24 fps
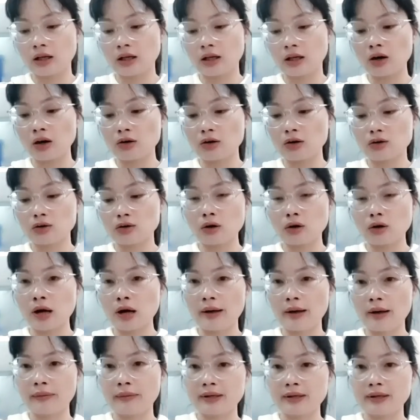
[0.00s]
and Sufi.
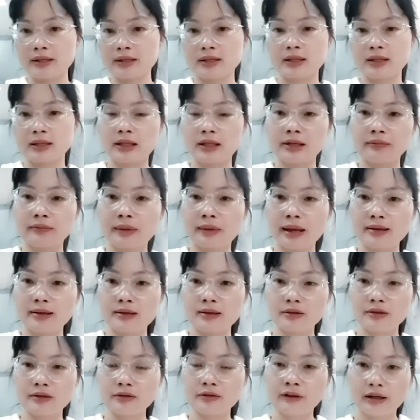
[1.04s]

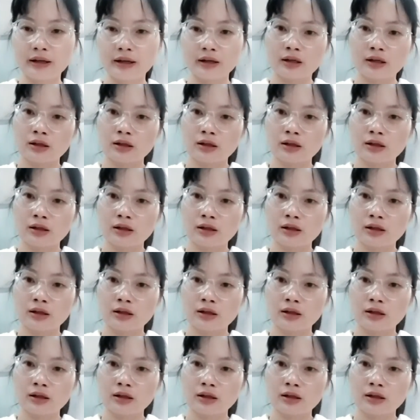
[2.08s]
Yes.